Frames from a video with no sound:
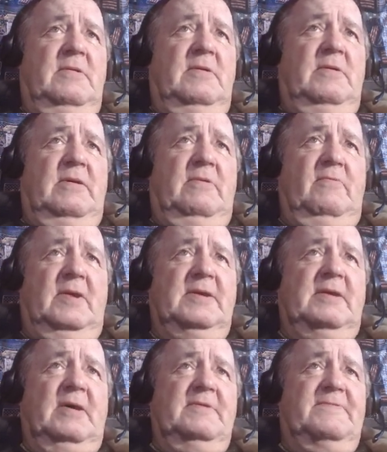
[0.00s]
And one
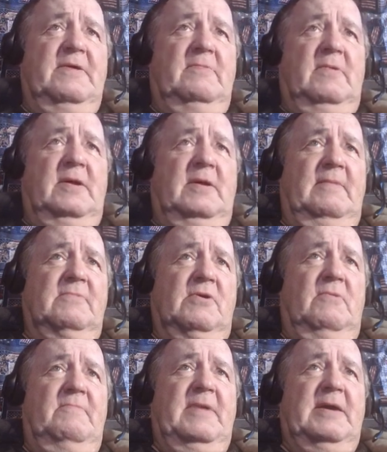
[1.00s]
guy said, well, I'm
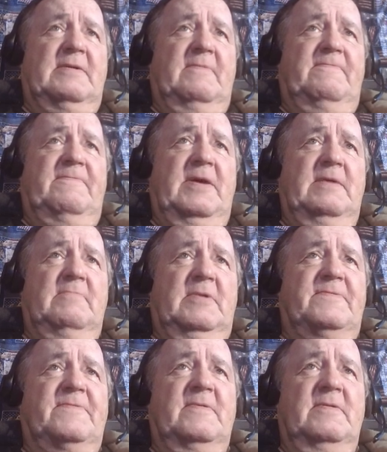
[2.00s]
going to make it
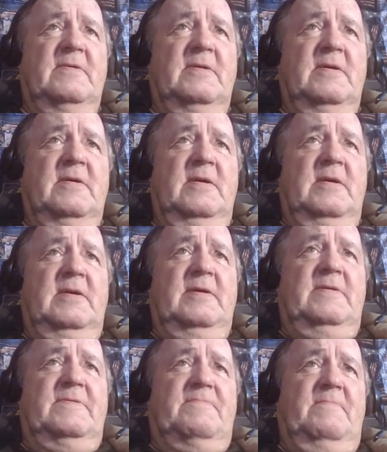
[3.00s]
famous.
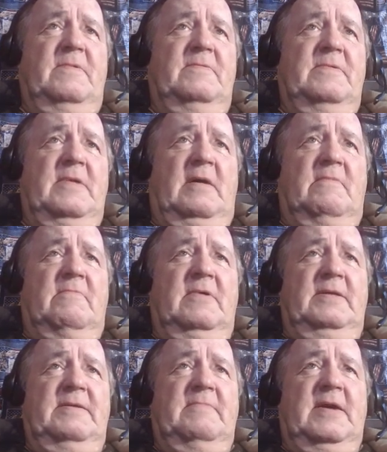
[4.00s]
He's not
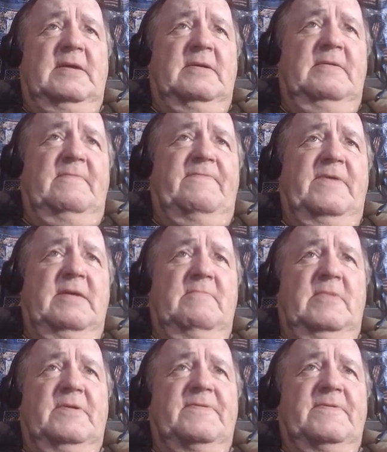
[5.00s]
really making it
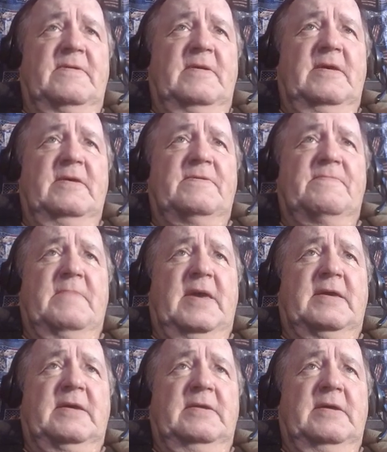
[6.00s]
famous, he's
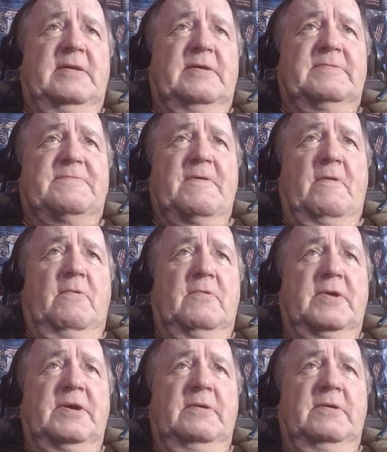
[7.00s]
making it a joke.